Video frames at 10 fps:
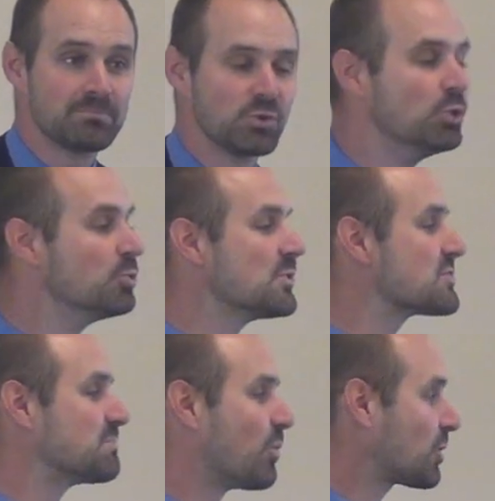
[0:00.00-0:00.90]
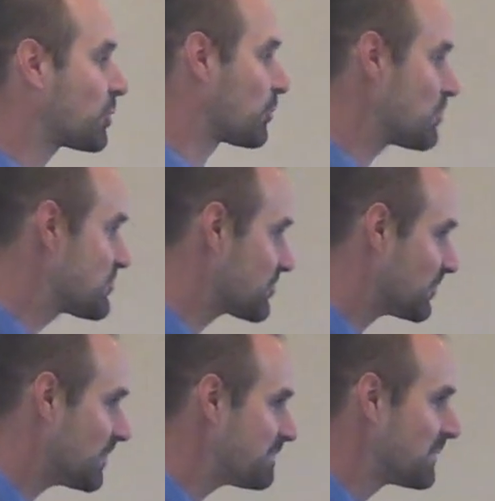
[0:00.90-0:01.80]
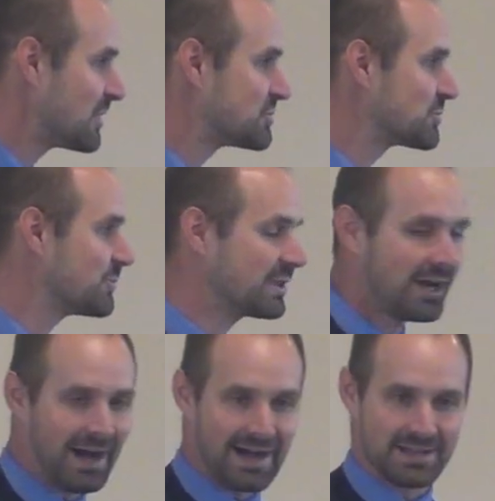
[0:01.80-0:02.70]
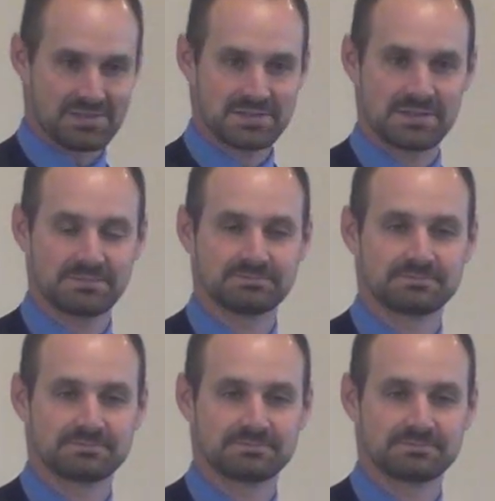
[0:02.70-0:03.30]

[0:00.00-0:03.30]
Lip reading: Who was more crucial to the cause?